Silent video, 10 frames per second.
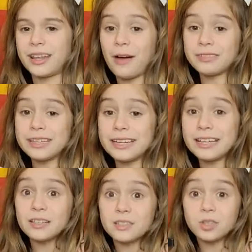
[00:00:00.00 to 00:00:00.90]
Counting,
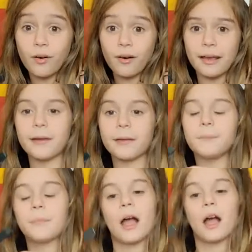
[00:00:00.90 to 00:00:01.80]
sorting,
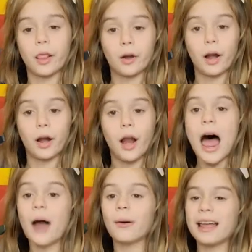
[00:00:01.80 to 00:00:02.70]
color
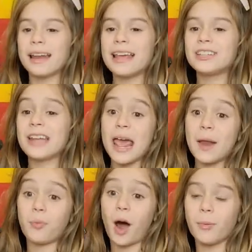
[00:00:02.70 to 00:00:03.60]
recognition, and
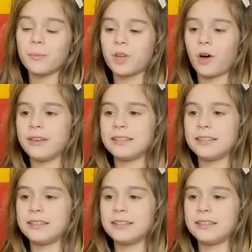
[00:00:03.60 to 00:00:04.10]
problem-solving